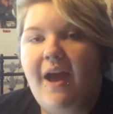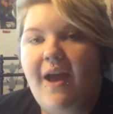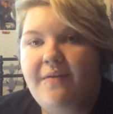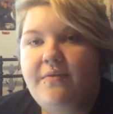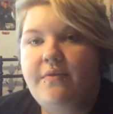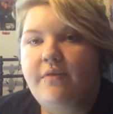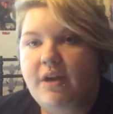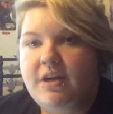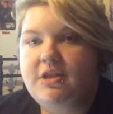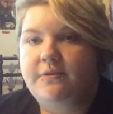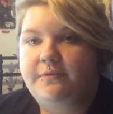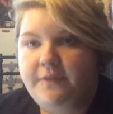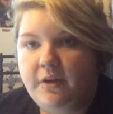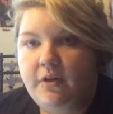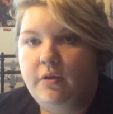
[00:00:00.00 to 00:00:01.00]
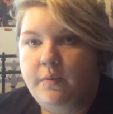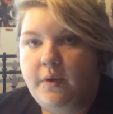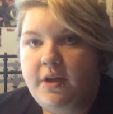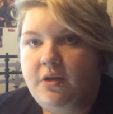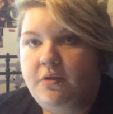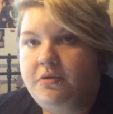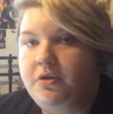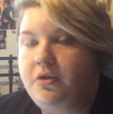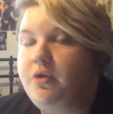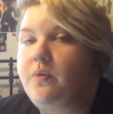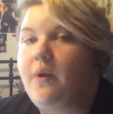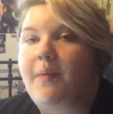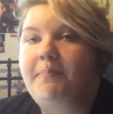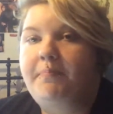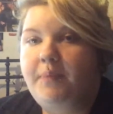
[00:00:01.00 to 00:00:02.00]
every right to feel the way you do. You
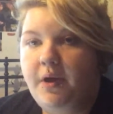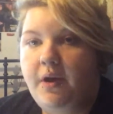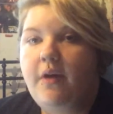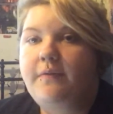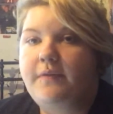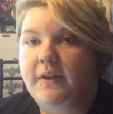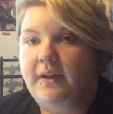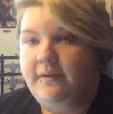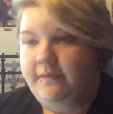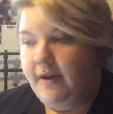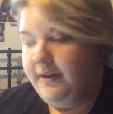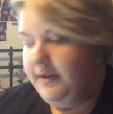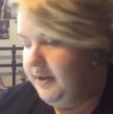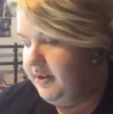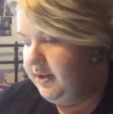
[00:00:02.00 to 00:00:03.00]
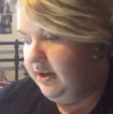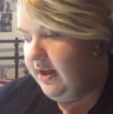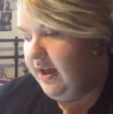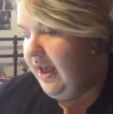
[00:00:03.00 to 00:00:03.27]
are perfectly valid.